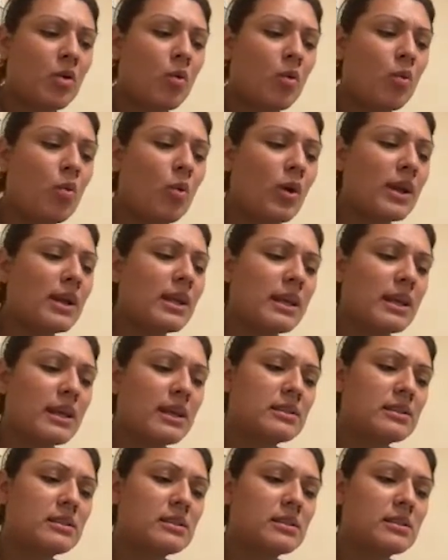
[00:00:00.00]
what
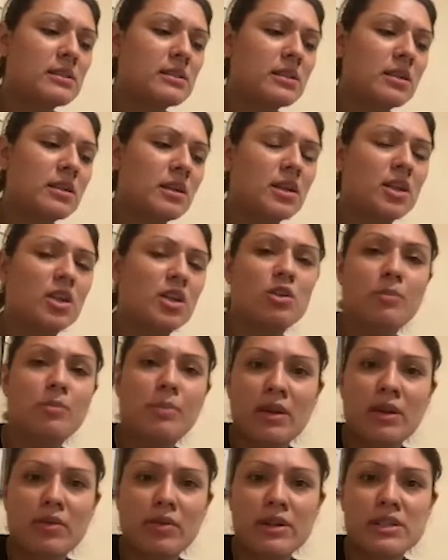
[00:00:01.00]
is acute
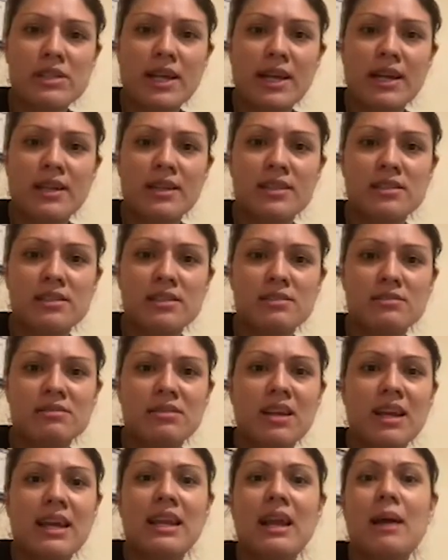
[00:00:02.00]
pancreatitis?
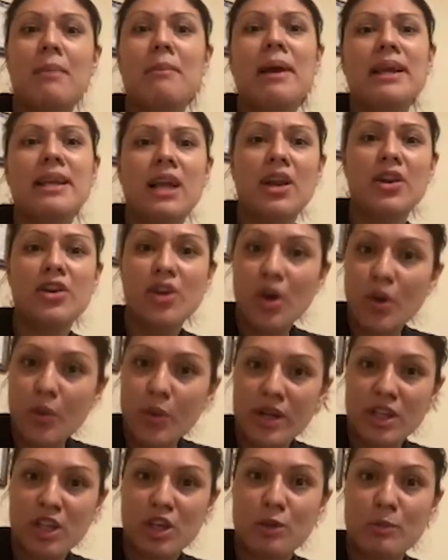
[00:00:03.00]
And I might not know
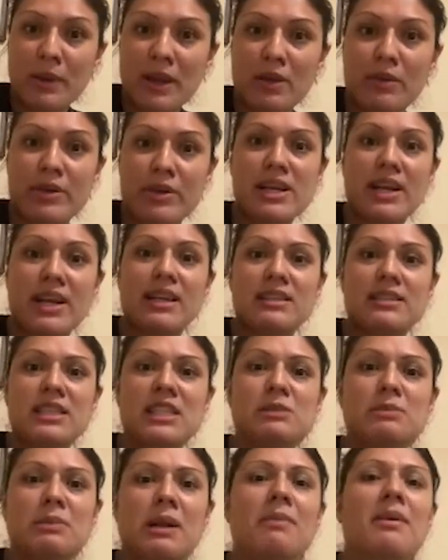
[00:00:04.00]
what acute pancreatitis
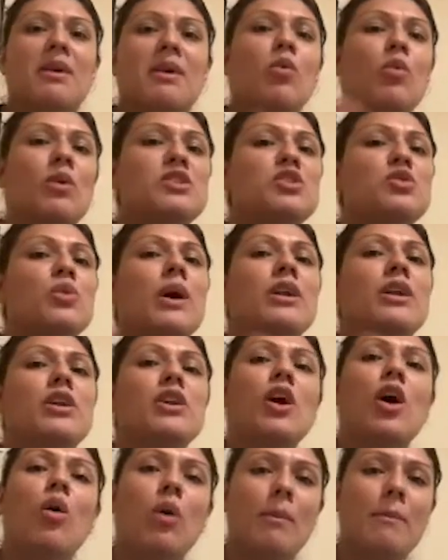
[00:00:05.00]
is, but I'm like, what do I
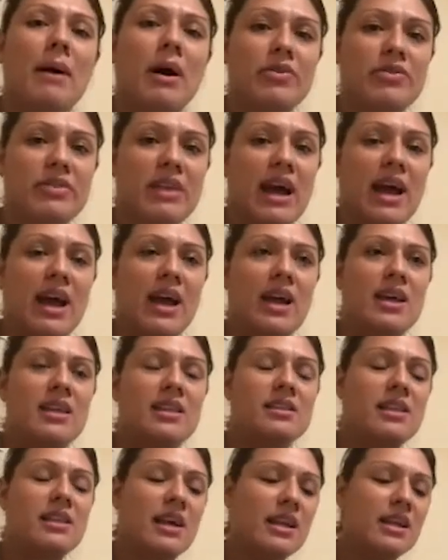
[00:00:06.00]
know about that?
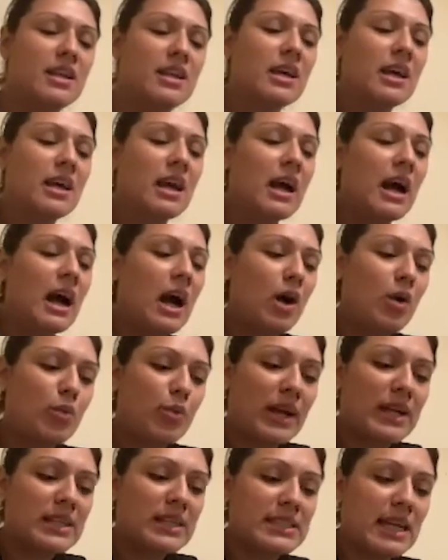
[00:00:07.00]
And then I'll
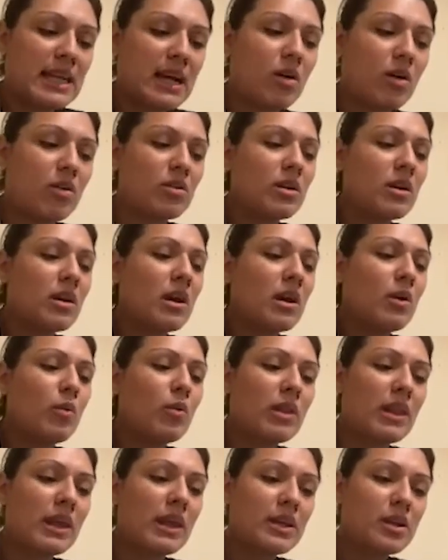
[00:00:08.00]
write down,
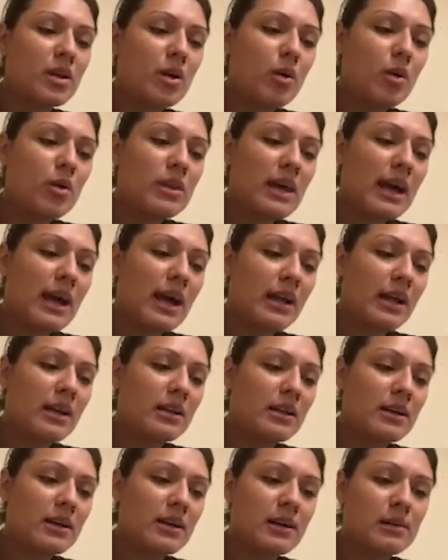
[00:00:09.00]
well, I know that
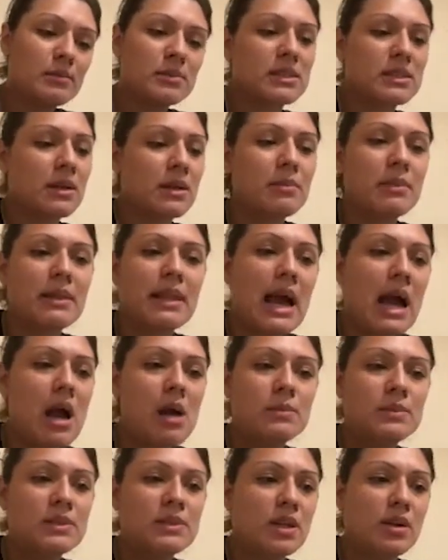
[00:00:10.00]
some
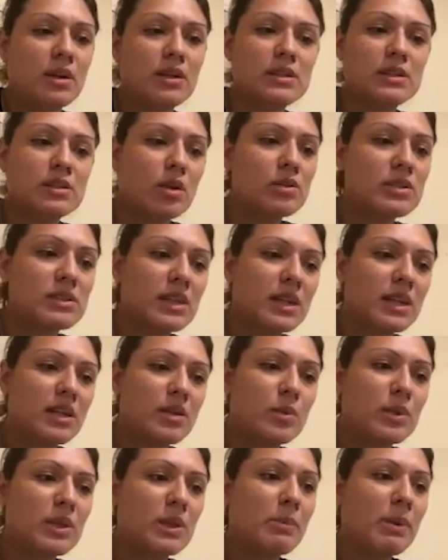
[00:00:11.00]
labs that are
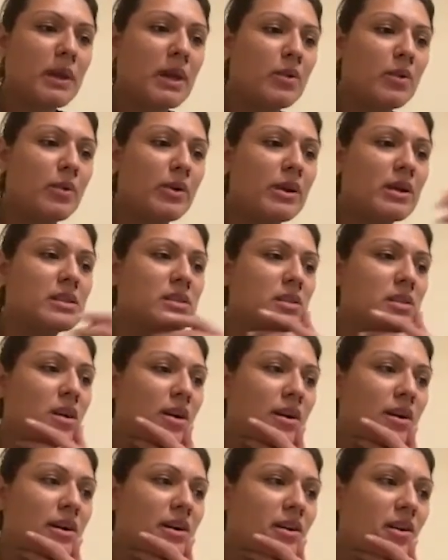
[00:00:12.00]
associated with the pancreas
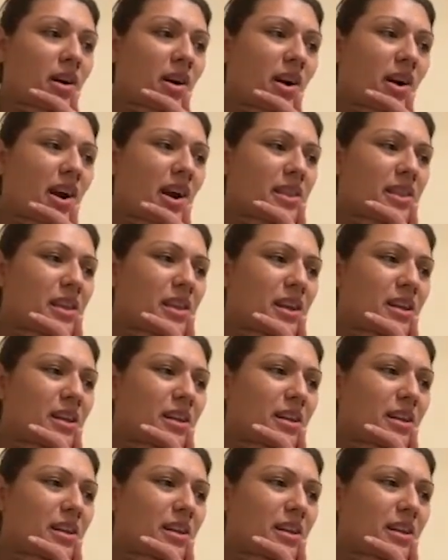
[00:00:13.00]
are I think